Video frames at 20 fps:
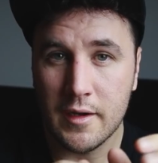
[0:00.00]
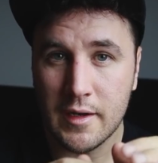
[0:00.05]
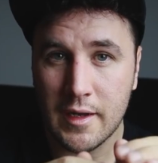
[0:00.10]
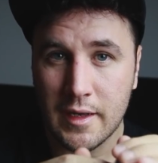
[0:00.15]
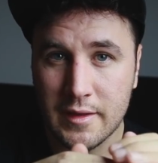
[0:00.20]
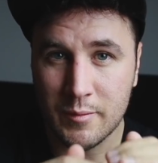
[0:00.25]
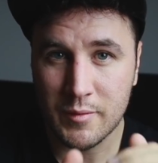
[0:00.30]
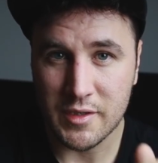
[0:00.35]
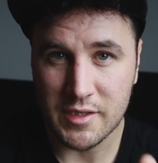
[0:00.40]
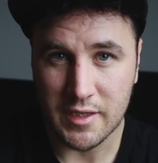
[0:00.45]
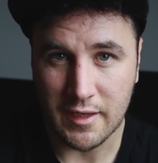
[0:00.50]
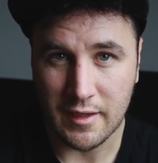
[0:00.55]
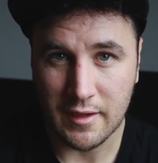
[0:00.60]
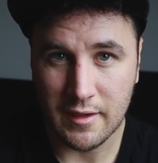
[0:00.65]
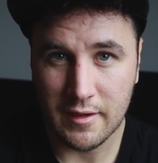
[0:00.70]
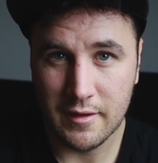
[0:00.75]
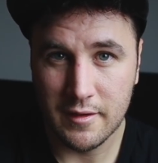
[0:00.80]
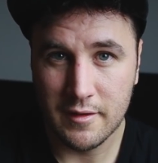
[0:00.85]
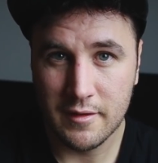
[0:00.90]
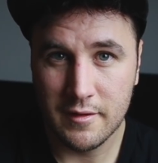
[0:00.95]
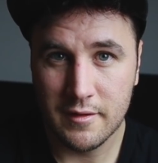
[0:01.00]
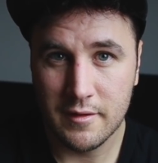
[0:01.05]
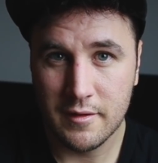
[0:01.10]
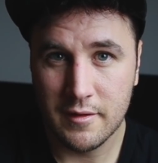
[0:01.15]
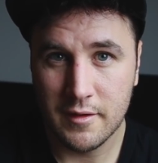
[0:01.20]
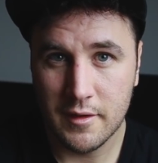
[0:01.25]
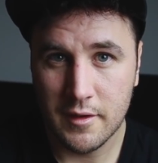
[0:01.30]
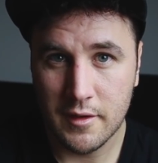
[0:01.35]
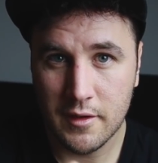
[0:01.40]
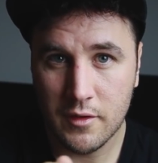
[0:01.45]
let them sink.
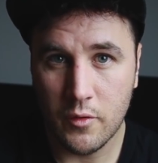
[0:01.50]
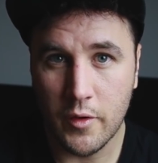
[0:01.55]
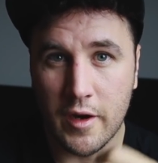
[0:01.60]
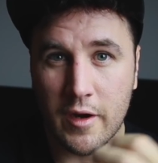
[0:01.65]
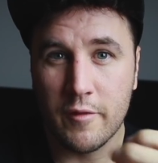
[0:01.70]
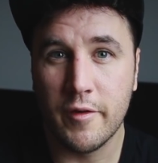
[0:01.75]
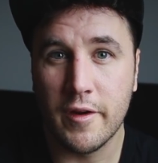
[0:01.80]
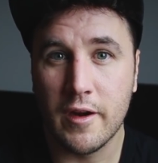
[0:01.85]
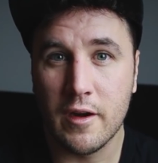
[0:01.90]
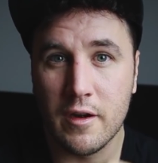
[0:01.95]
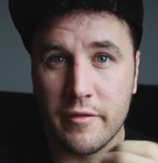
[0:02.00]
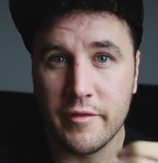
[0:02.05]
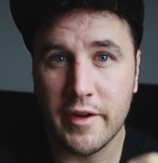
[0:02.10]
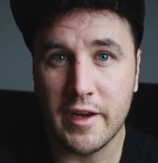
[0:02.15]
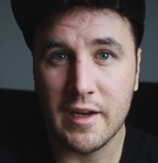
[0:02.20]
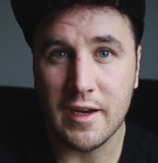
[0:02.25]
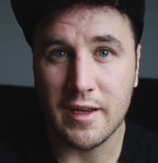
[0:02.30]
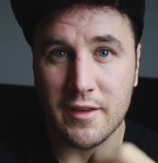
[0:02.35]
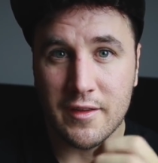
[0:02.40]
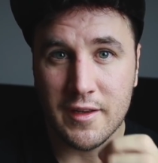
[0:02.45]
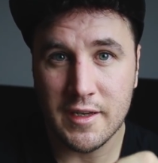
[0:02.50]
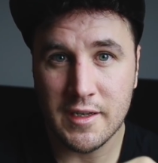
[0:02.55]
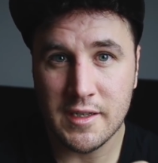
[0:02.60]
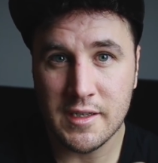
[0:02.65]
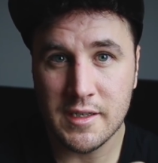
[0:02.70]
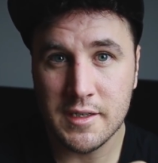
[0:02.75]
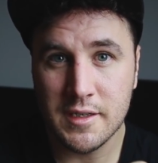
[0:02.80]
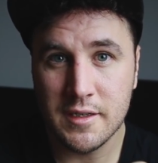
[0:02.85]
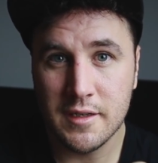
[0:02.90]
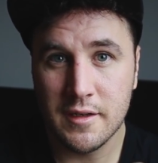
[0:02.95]
Quick figure of 8 like
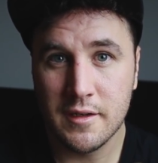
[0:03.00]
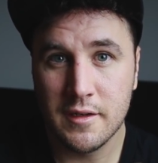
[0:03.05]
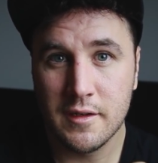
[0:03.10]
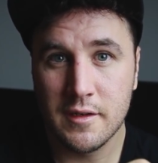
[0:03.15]
this,